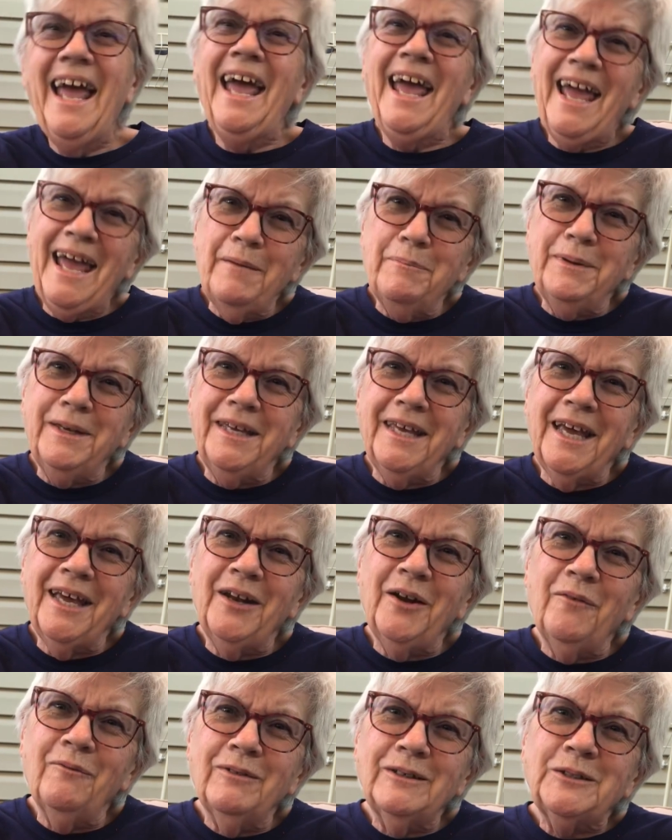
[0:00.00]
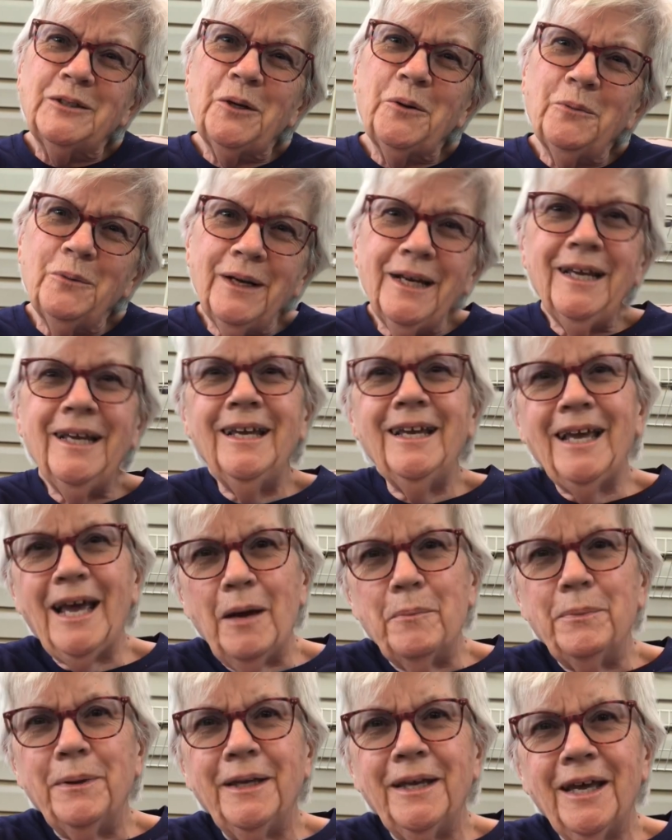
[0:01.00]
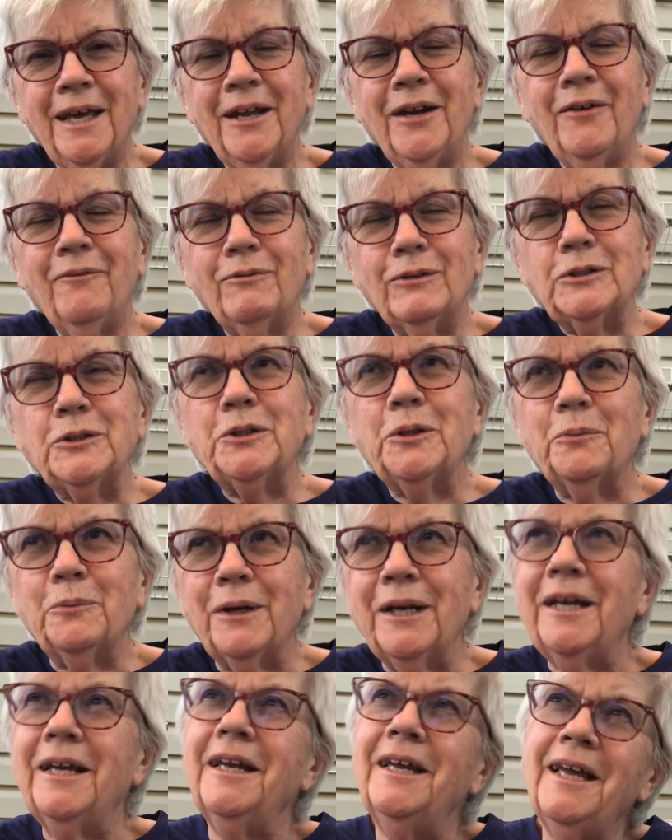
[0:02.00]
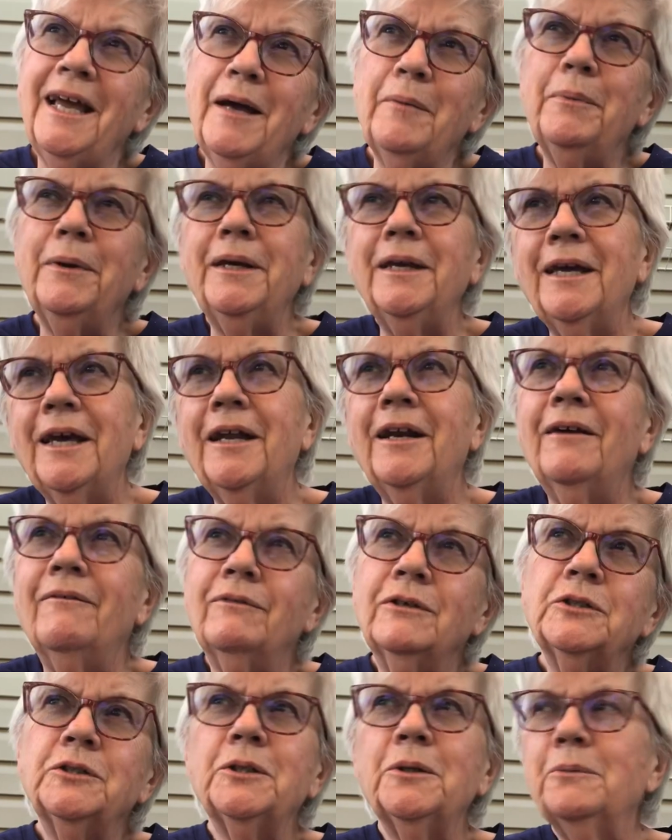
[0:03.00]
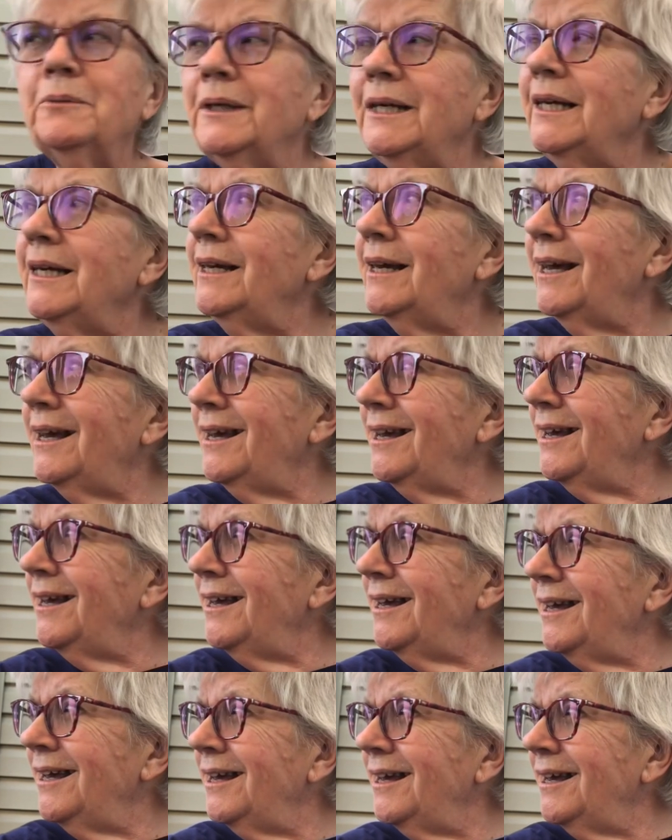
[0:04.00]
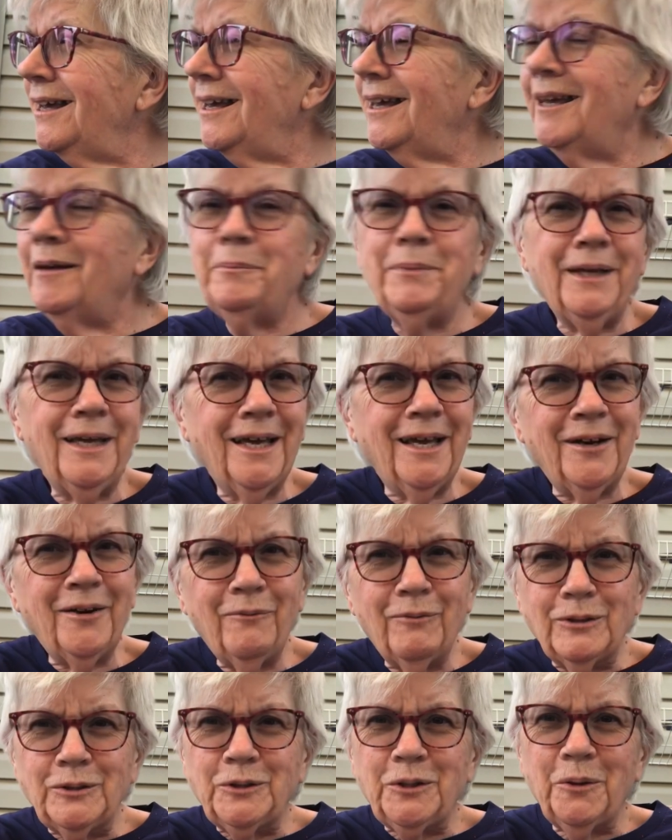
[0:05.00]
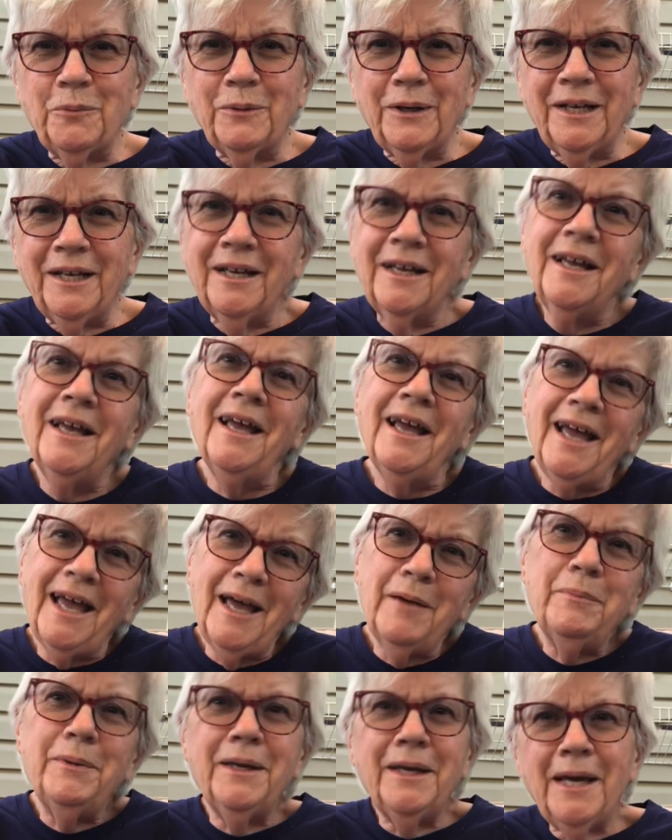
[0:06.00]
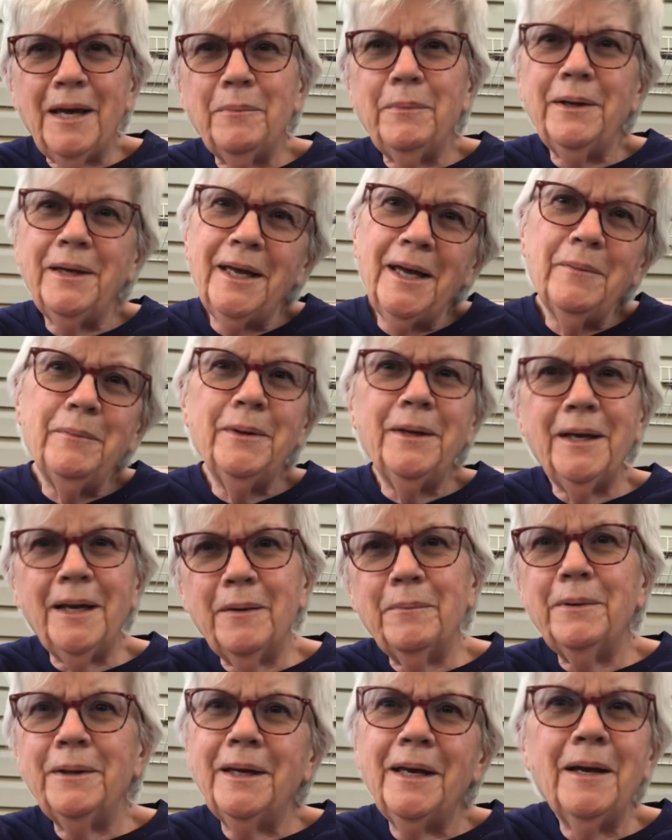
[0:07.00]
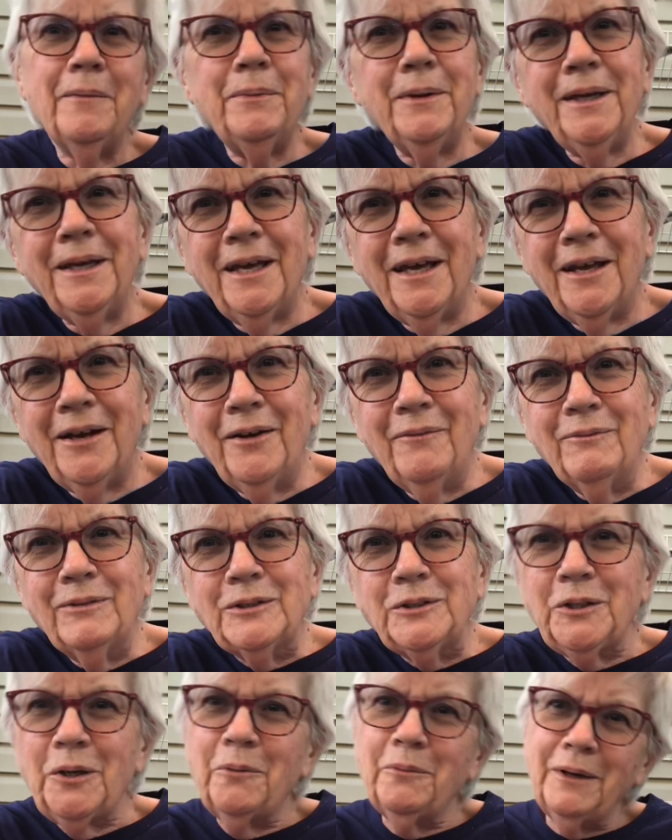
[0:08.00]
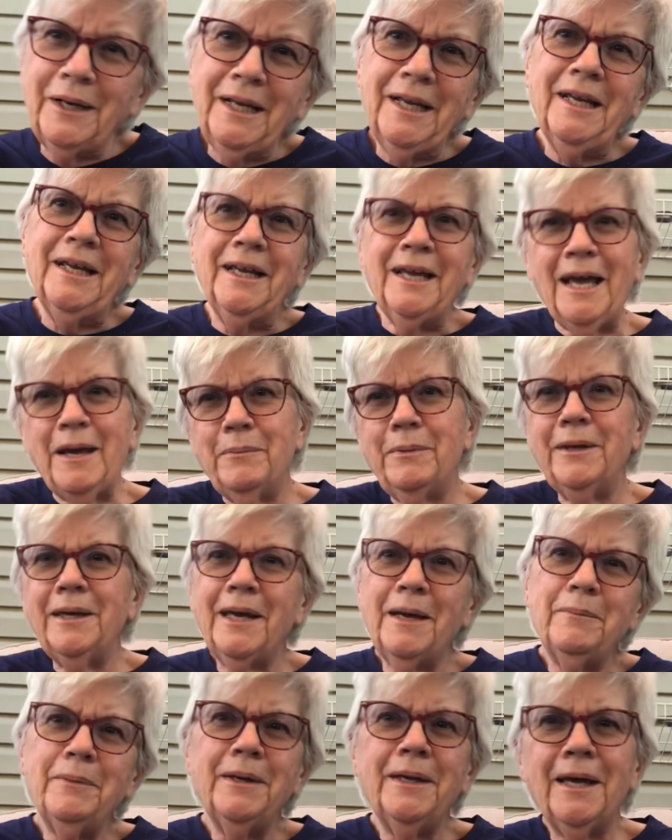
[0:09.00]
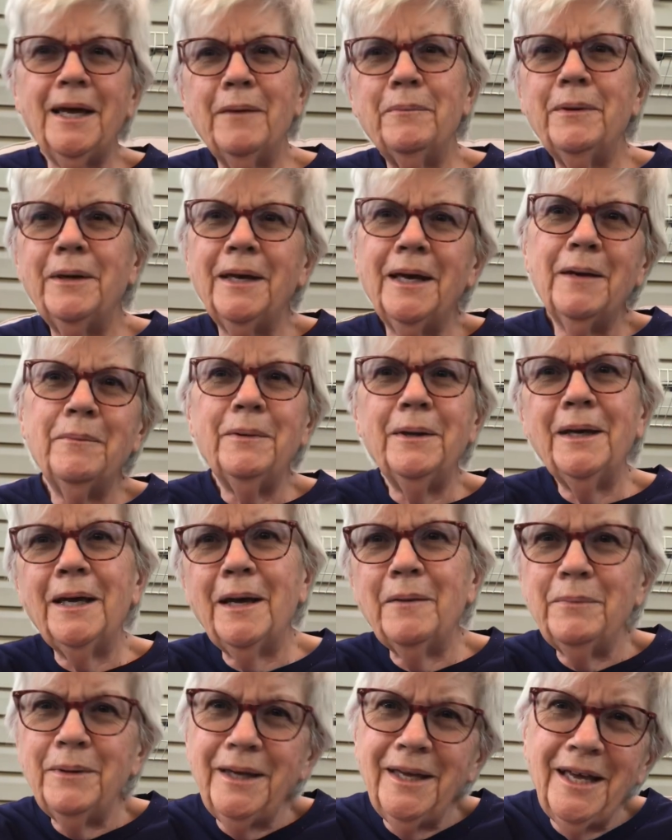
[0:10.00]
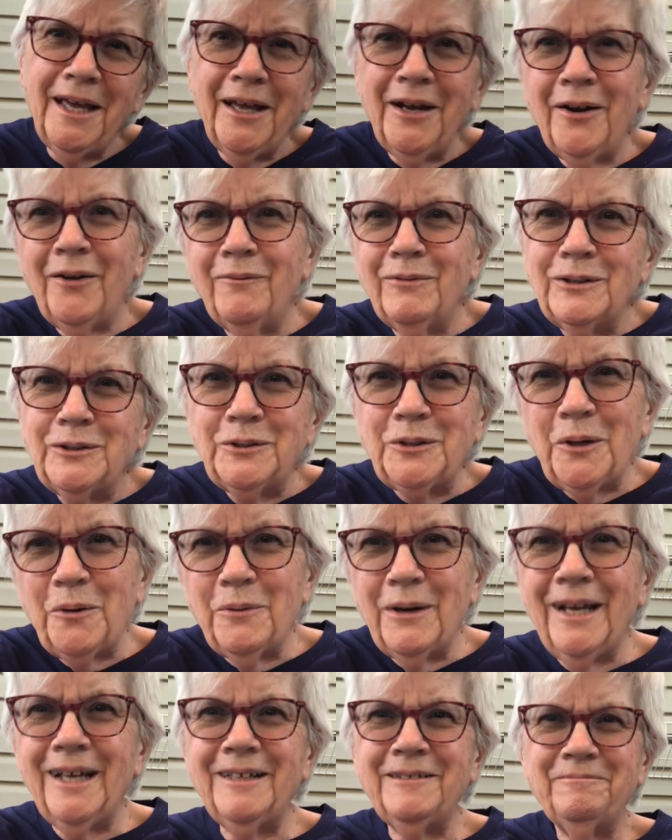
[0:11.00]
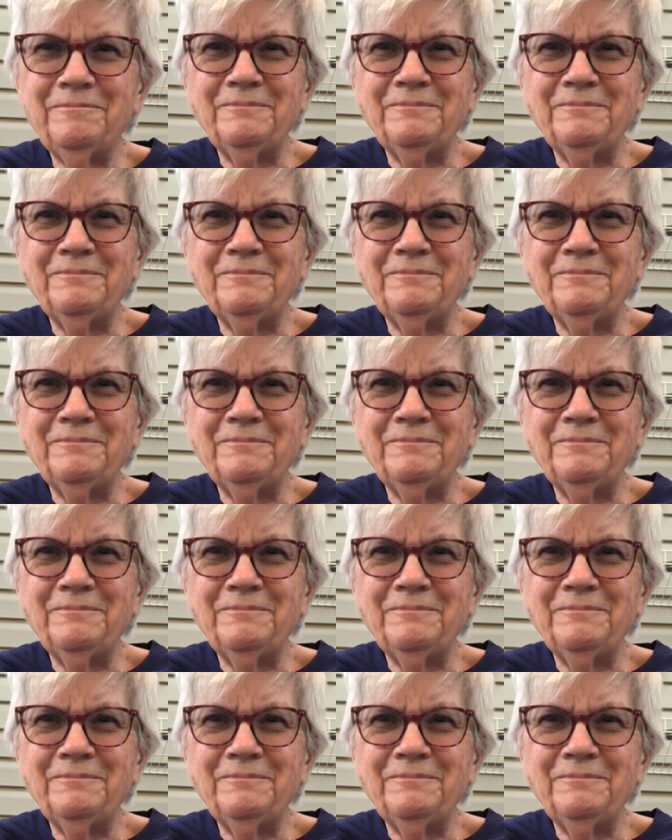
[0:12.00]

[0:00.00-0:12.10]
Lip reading: happy anniversary, happy anniversary, happy anniversary, happy anniversary. Happy, happy, happy, happy, happy anniversary. Happy, happy, happy, happy, happy anniversary.